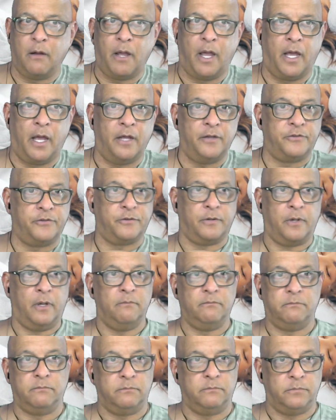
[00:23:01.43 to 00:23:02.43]
has,
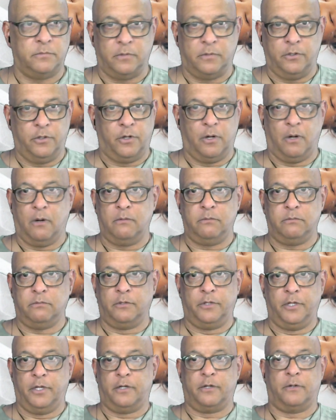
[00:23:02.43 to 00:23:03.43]

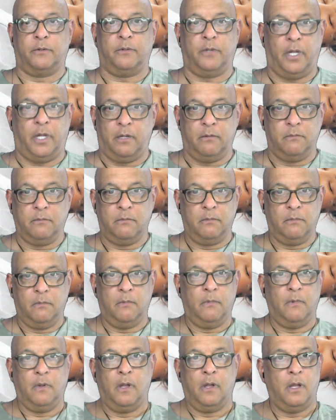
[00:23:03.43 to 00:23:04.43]
literally
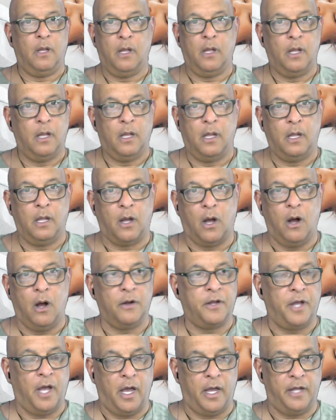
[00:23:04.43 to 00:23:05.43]

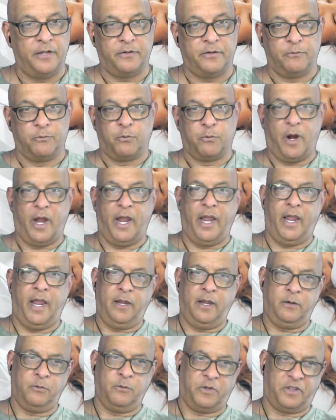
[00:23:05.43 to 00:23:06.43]
all kinds of
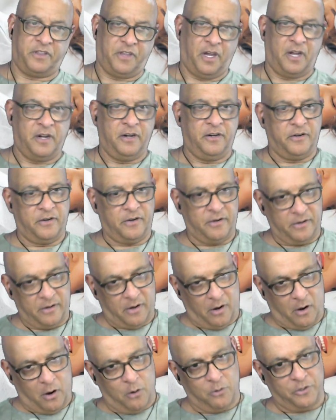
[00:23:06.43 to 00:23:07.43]
rain with
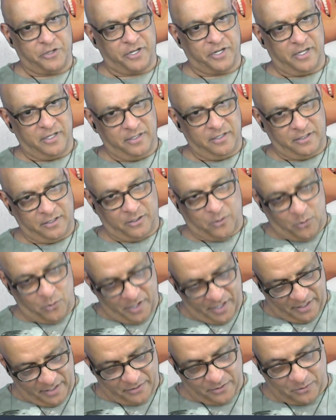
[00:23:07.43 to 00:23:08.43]
thunder, oceans going
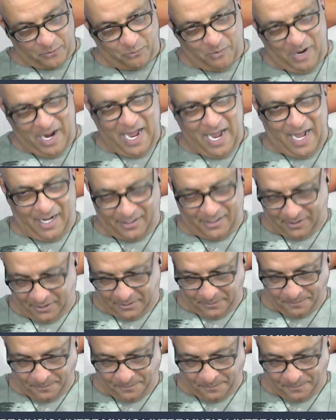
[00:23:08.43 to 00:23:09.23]
against the rock.